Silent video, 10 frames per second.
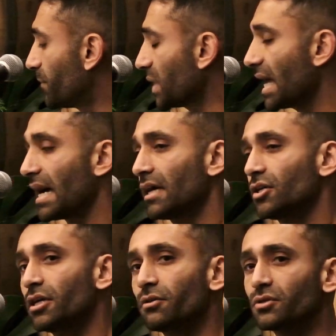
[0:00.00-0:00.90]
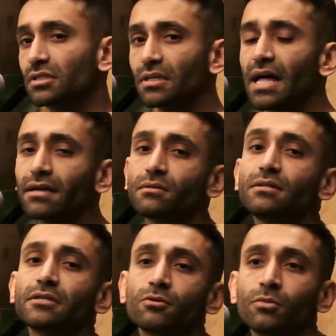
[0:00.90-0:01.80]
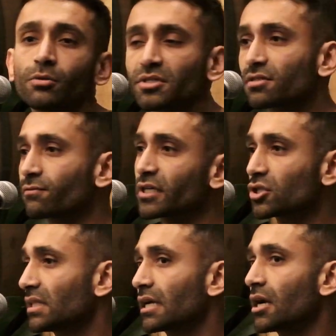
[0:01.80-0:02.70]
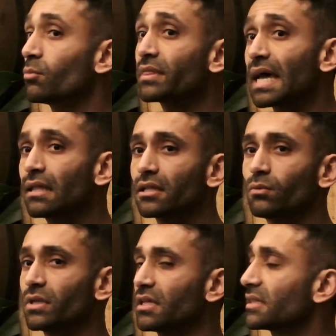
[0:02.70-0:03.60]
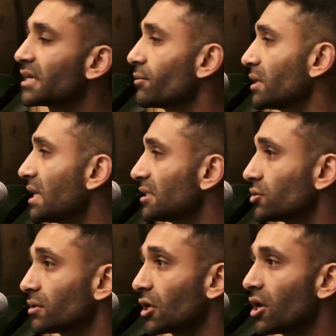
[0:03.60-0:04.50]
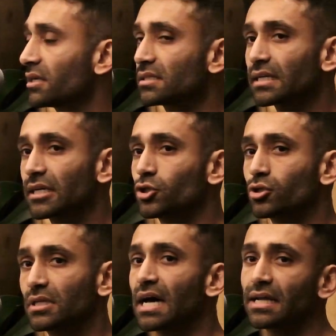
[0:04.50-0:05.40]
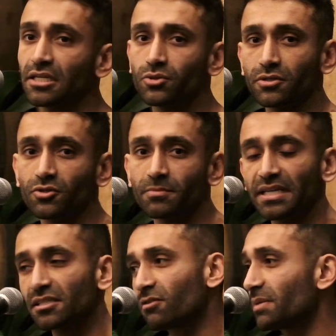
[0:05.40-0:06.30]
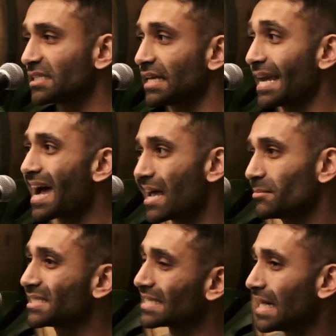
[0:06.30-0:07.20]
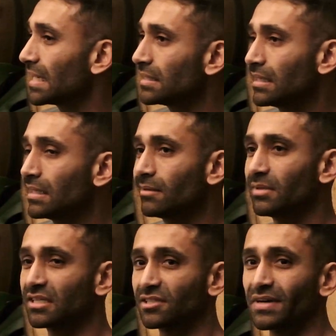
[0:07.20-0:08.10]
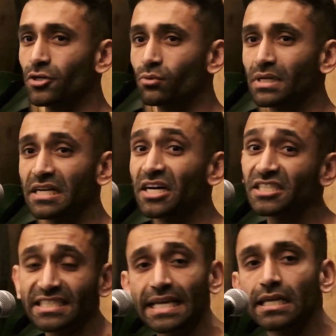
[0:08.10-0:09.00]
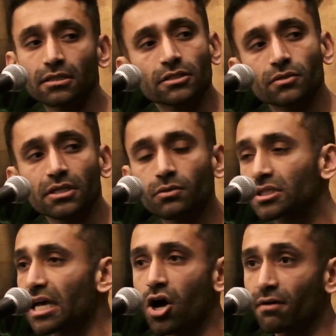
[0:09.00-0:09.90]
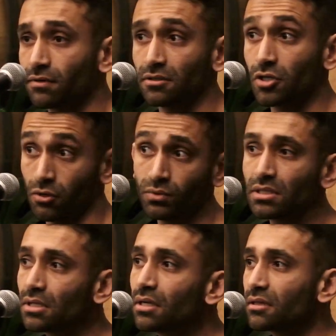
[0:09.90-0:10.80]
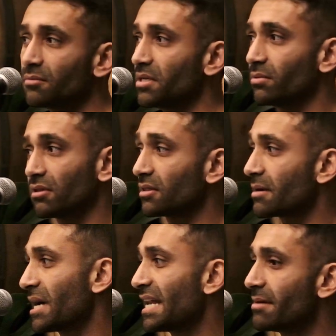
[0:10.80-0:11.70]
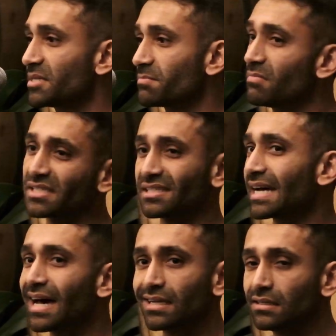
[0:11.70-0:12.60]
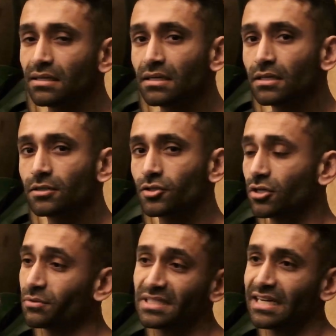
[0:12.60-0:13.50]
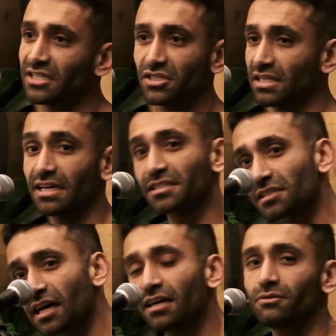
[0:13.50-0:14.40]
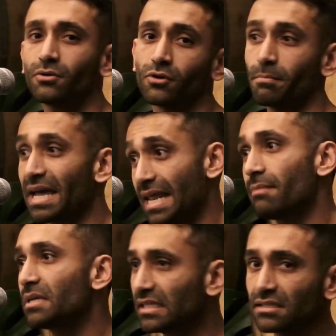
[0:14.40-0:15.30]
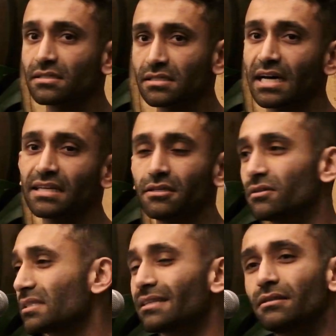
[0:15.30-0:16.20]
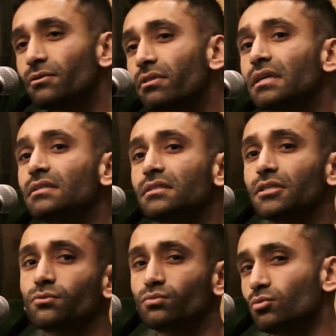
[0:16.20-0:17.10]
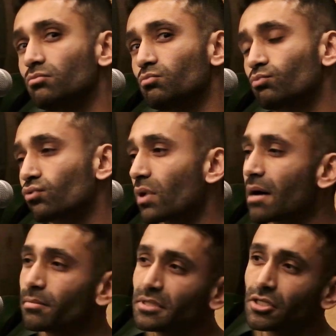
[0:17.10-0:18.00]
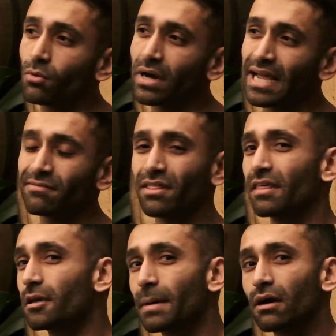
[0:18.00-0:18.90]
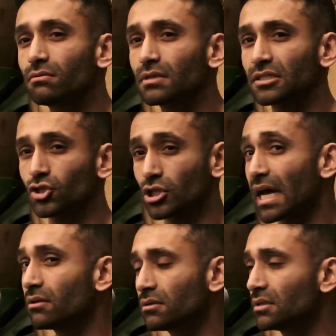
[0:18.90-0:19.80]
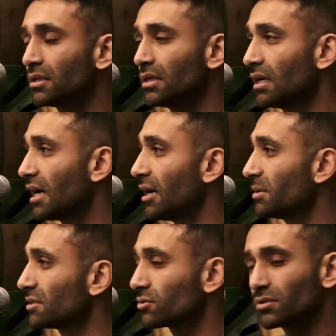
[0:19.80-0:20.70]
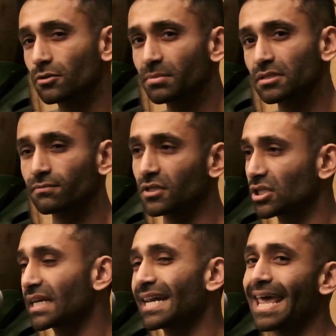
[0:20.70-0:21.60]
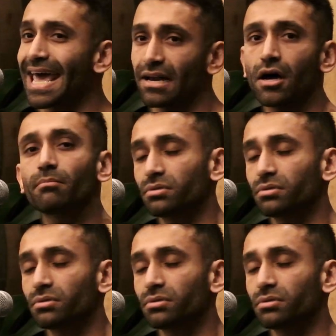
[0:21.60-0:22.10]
There's a lot of little moments of friction that come with that. But one thing that I realized early on is that I should not introduce myself by saying I'm Asad, because if I don't enunciate clearly, which I often don't, then people think that my name is Masad. So instead I just say Asad, or my name is Asad. It's like little things that you probably don't want to have to think about as a child, because those little bits of friction kind of add up.